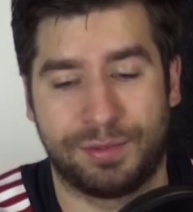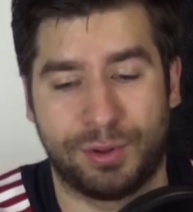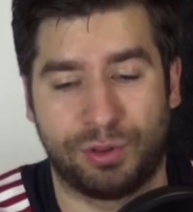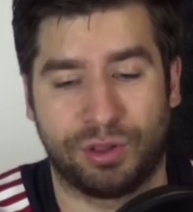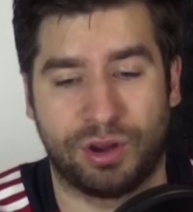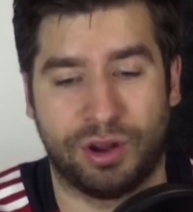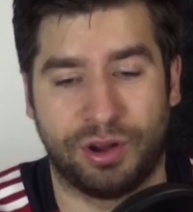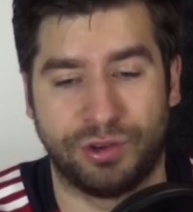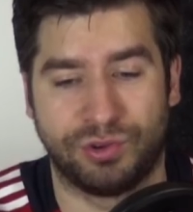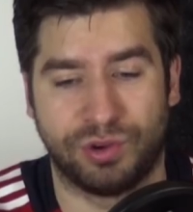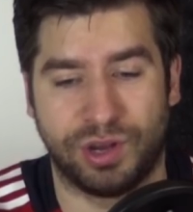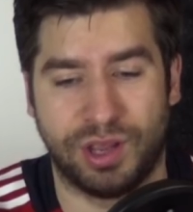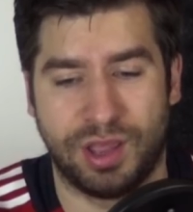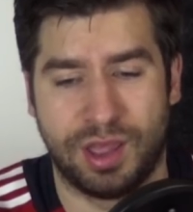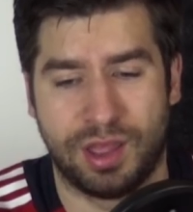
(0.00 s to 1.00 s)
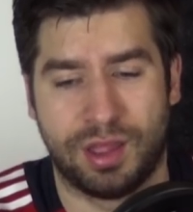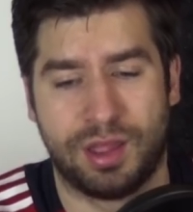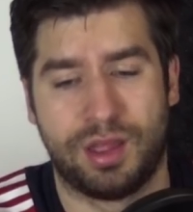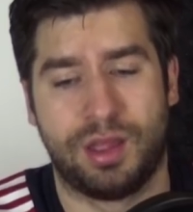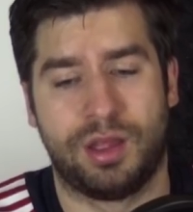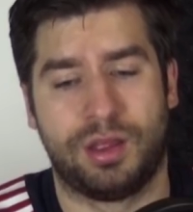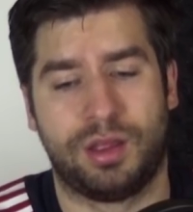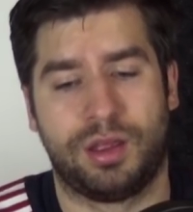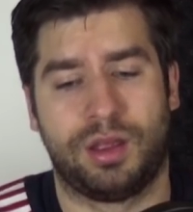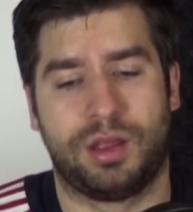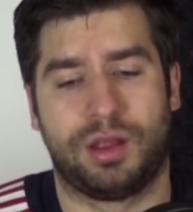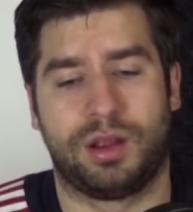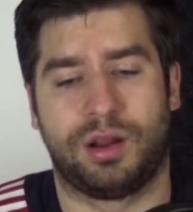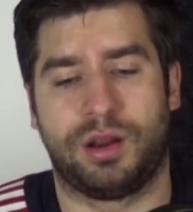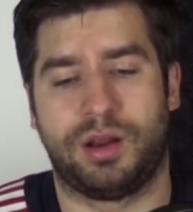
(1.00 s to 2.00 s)
and it's about the country.
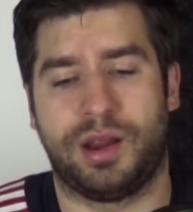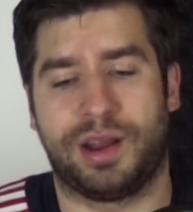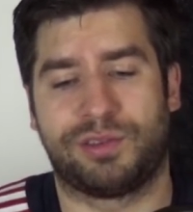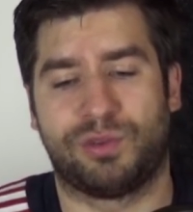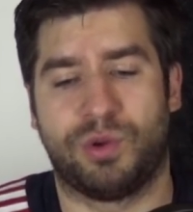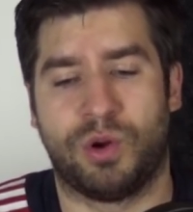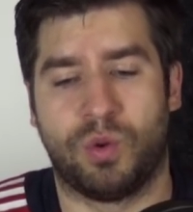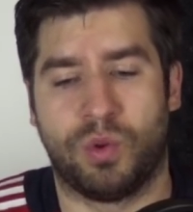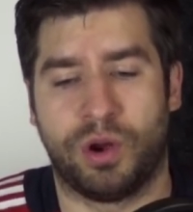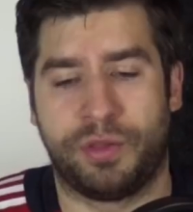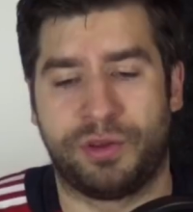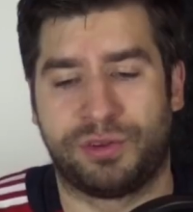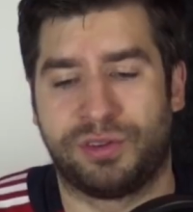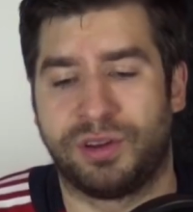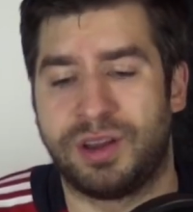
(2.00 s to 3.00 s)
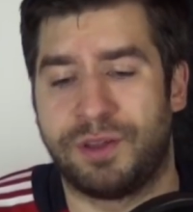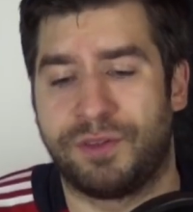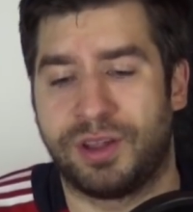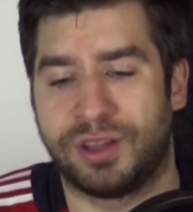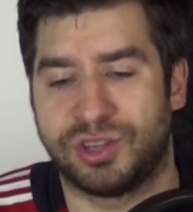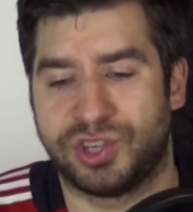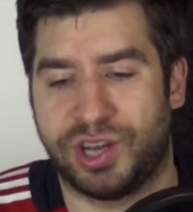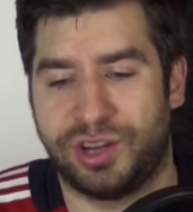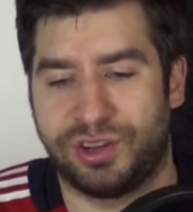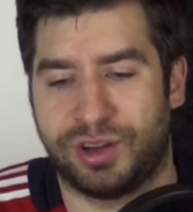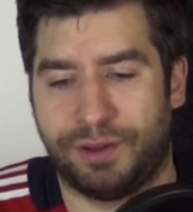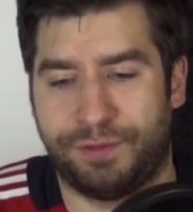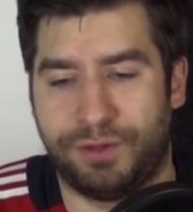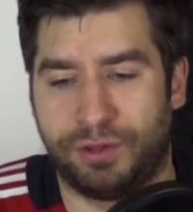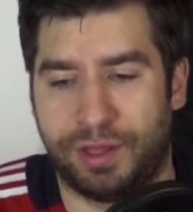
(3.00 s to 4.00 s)
Next quote, "Where there's significant change
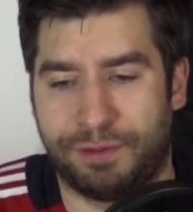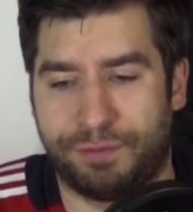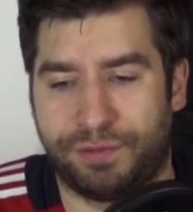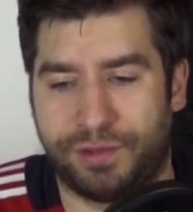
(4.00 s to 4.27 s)
and I feel